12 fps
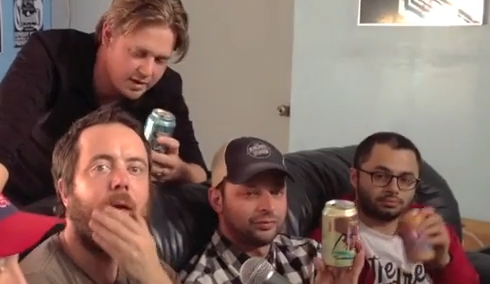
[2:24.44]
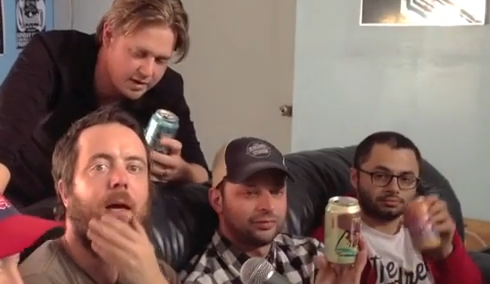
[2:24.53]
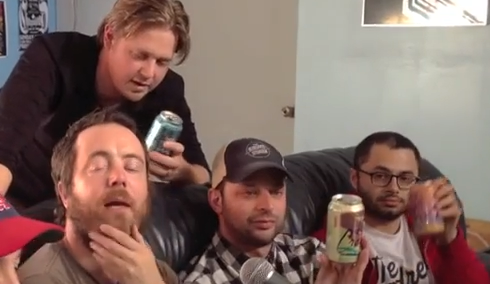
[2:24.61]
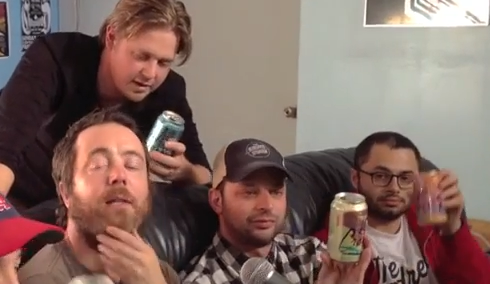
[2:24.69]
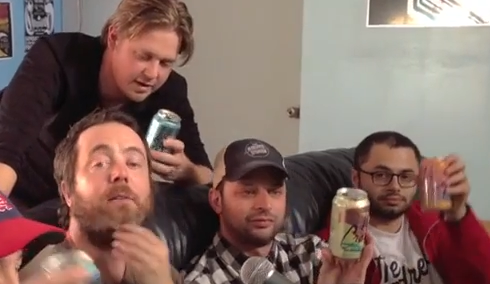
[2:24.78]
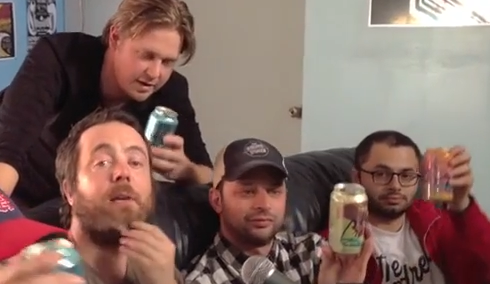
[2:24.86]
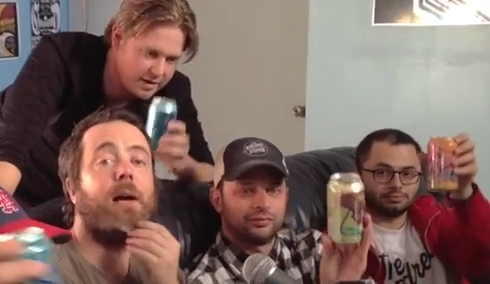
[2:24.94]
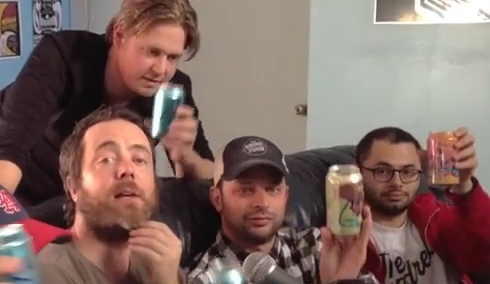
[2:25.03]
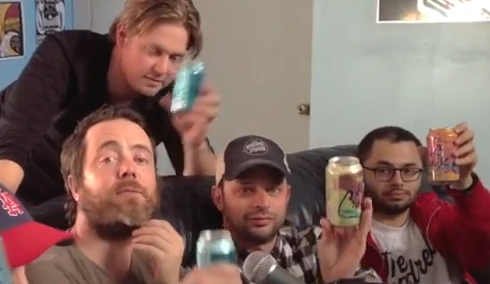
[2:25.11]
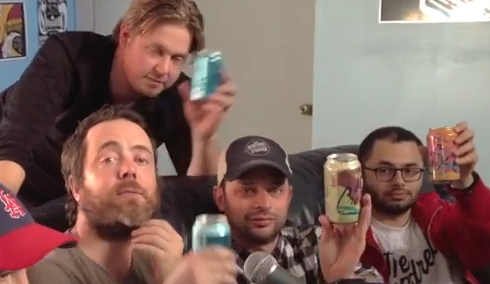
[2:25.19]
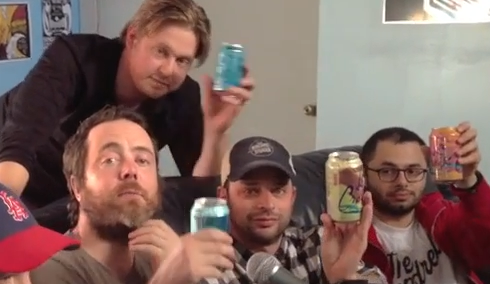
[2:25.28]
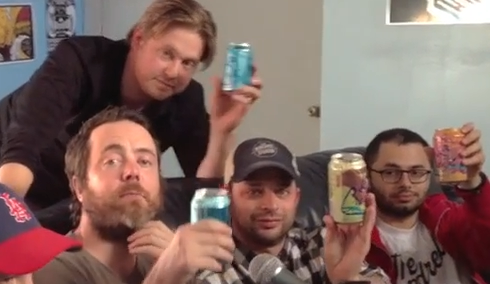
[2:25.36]
Speaker 1: Yeah, and
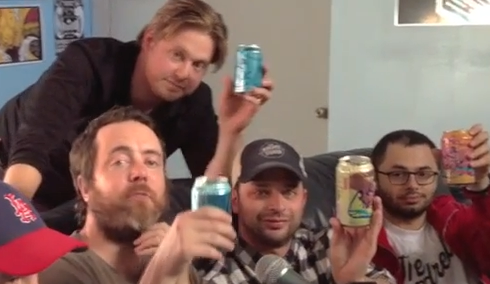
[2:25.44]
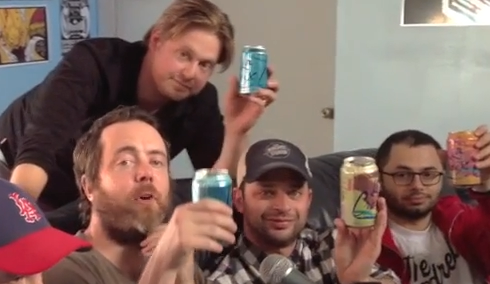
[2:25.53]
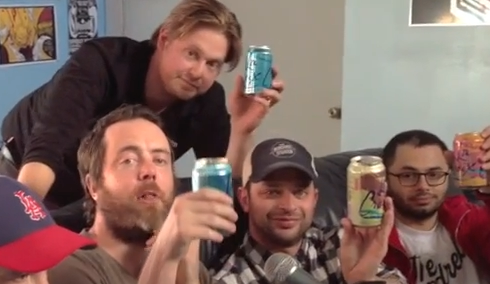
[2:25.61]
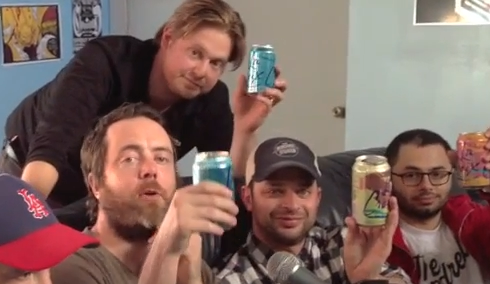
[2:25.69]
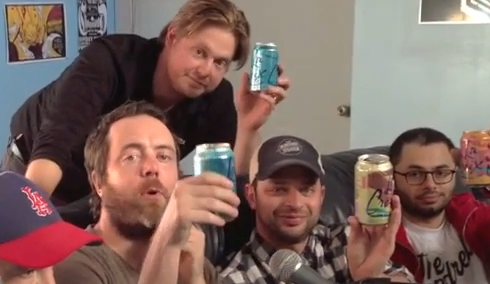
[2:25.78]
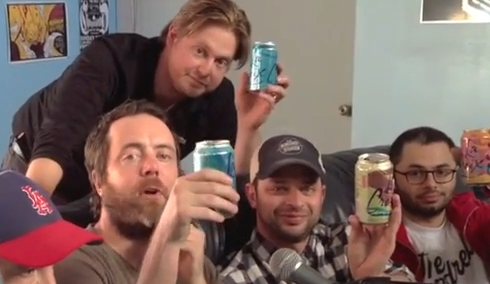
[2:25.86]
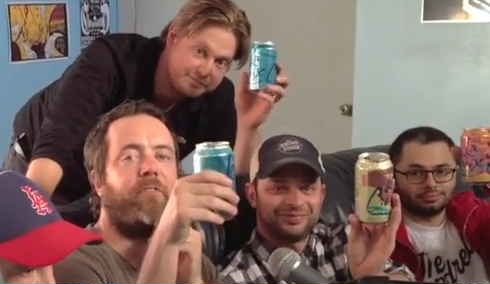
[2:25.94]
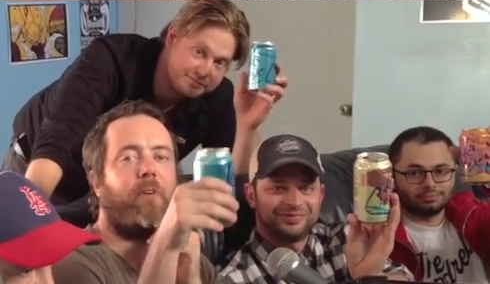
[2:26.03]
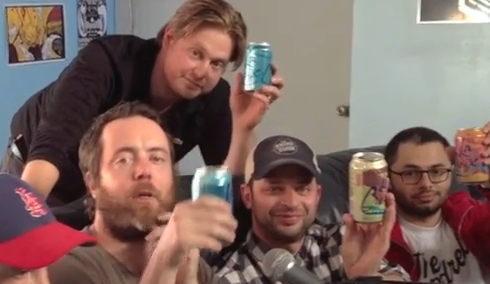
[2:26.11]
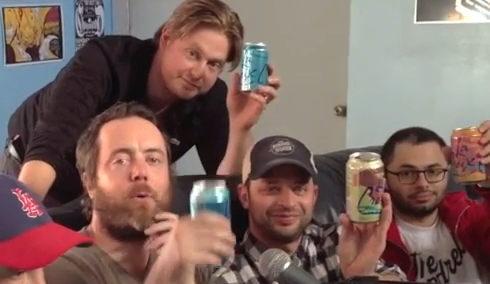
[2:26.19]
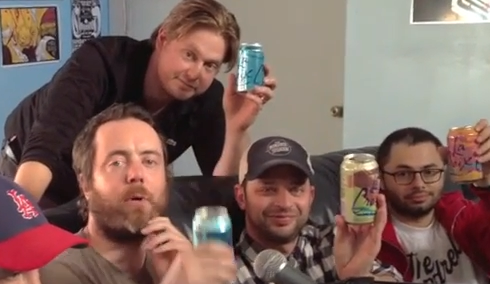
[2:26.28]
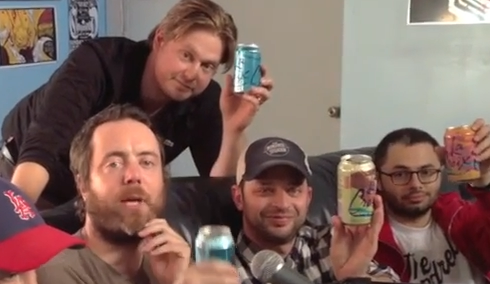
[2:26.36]
guys, follow our
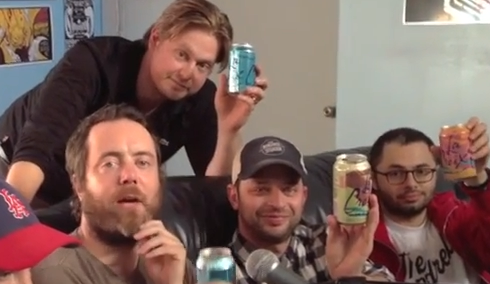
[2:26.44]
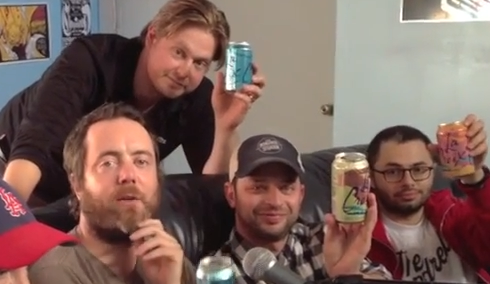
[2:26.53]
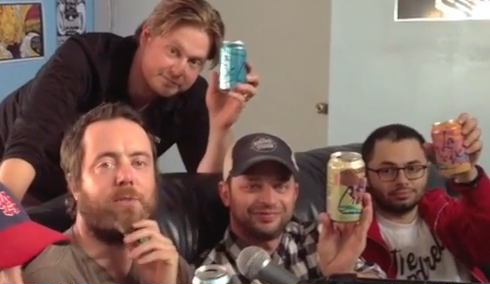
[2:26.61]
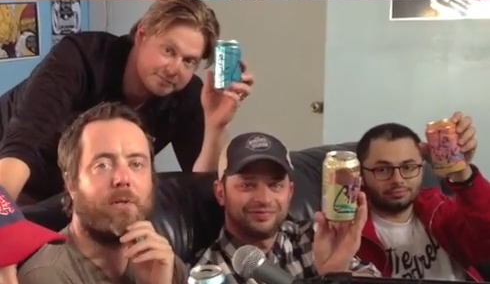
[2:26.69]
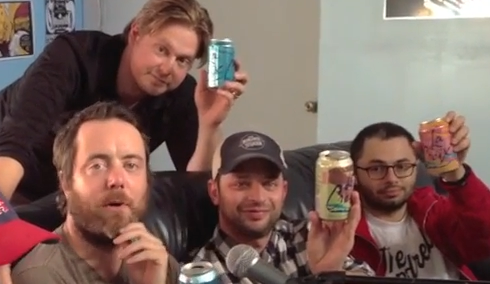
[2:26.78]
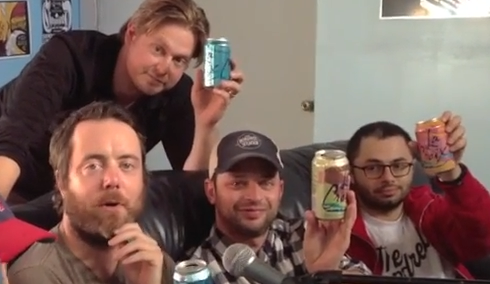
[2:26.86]
follower counts at